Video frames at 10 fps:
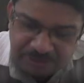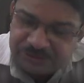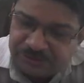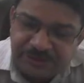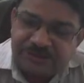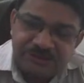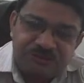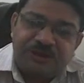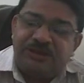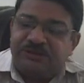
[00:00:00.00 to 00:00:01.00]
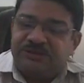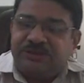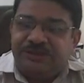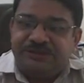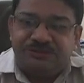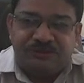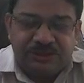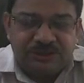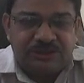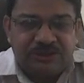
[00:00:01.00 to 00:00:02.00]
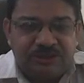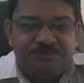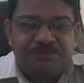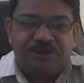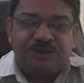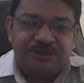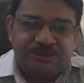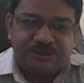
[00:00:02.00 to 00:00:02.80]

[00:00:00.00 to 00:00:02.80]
So that is one change, one important